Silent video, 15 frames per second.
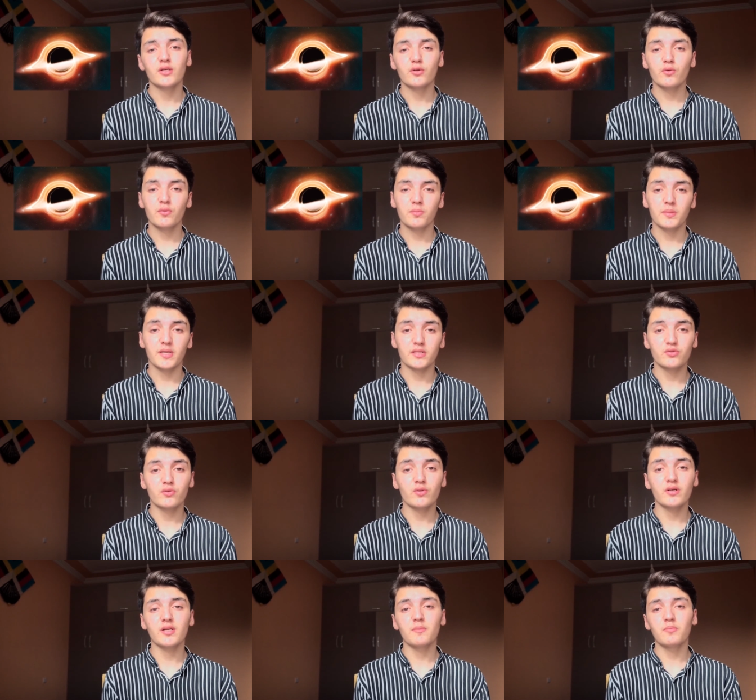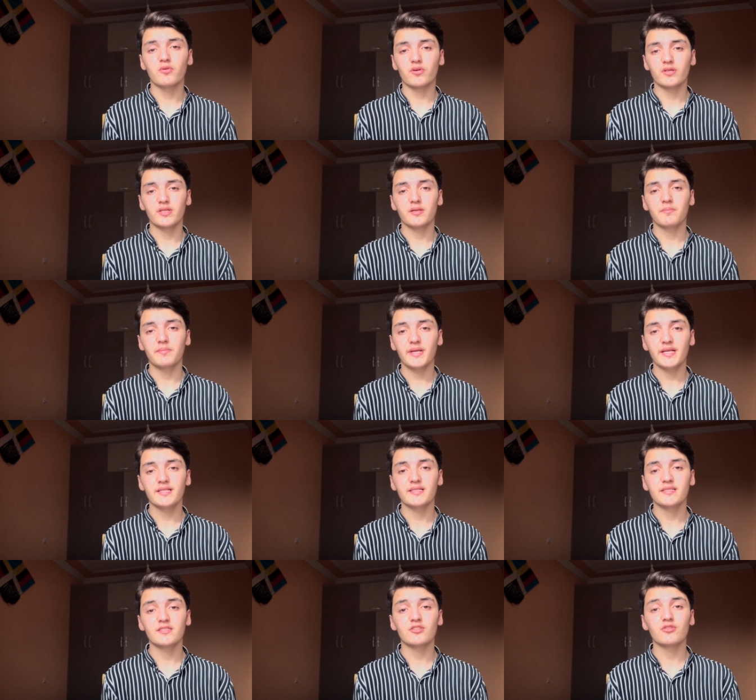you will be torn apart and
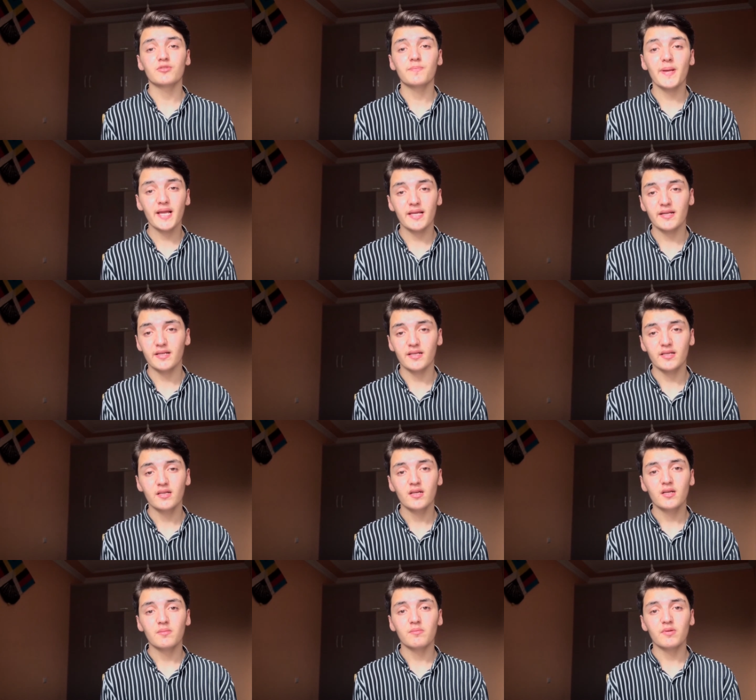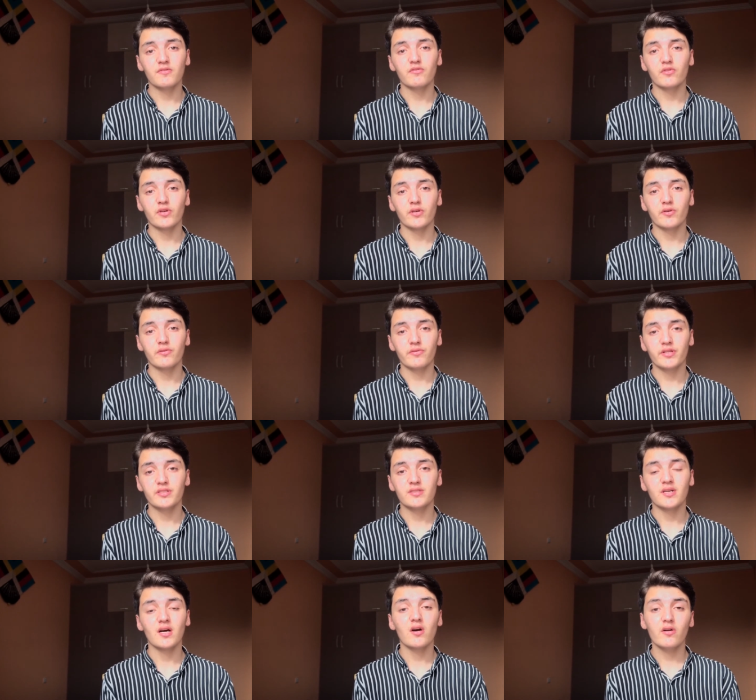made into spaghetti before you
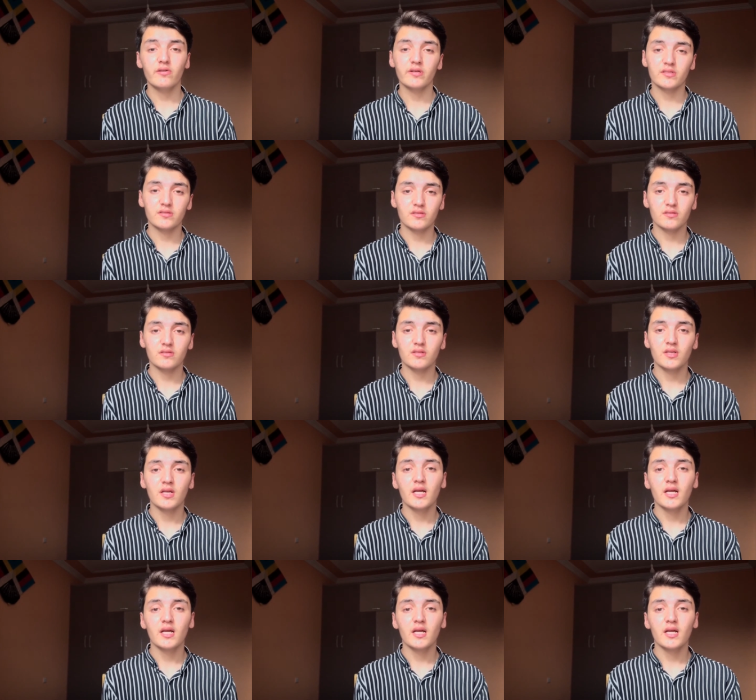reach the horizon.